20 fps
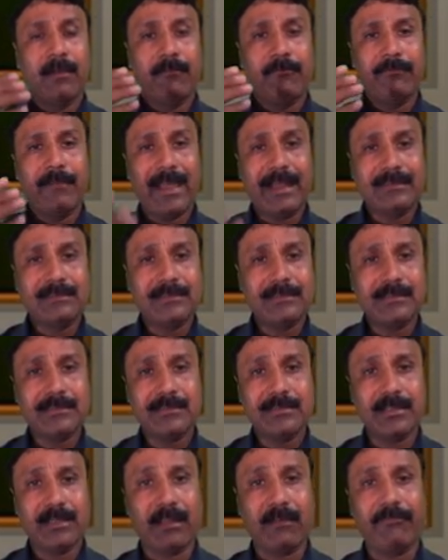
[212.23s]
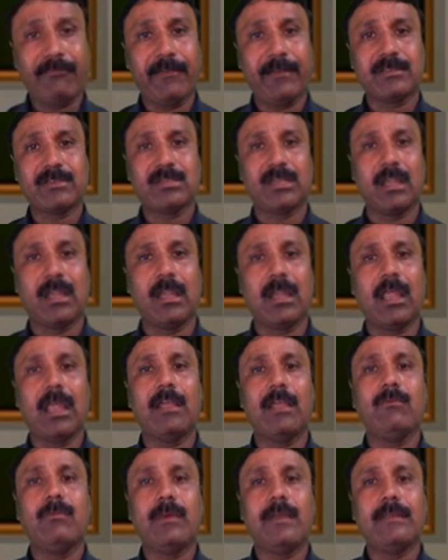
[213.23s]
Factors that affect
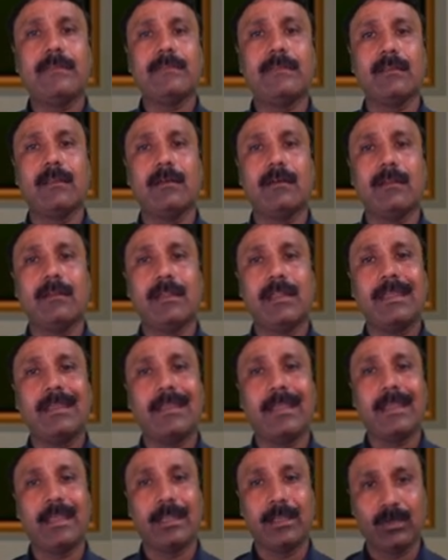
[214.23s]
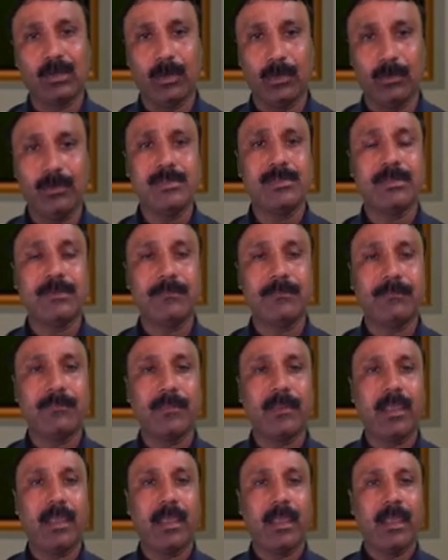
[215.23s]
language learning include
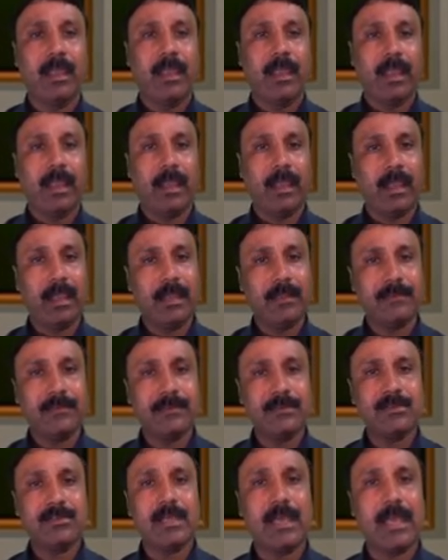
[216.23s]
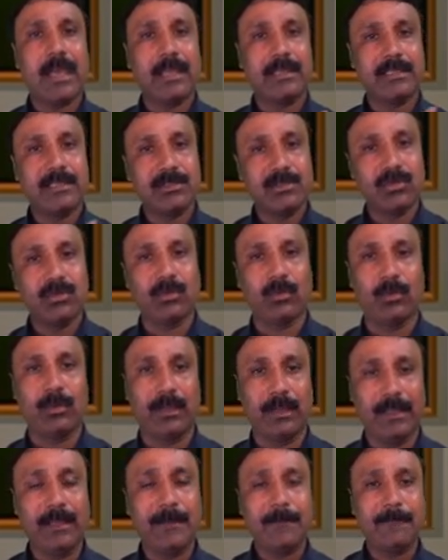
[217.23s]
age and attitude
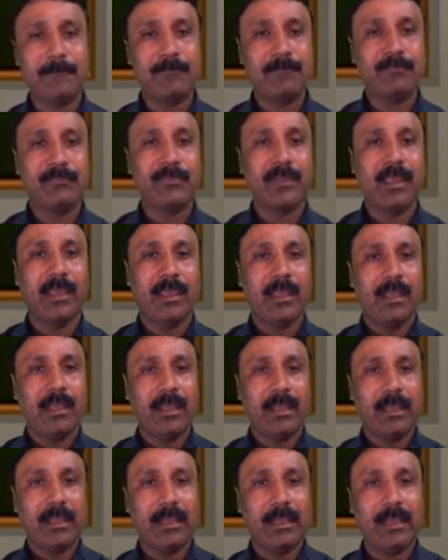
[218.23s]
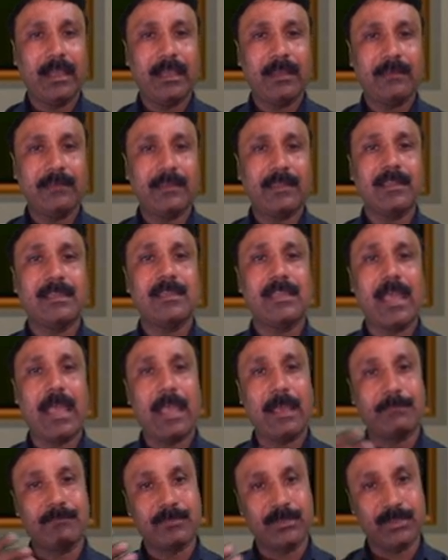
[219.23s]
only, age and
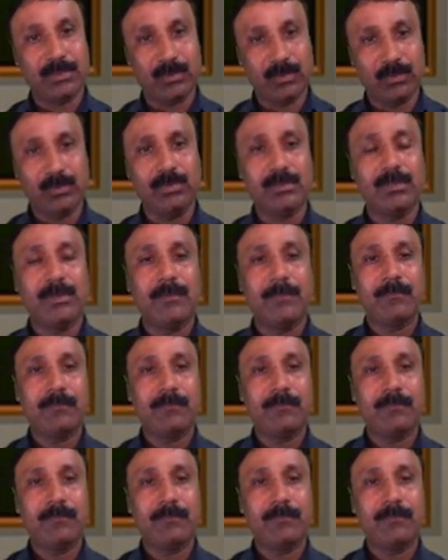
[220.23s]
aptitude,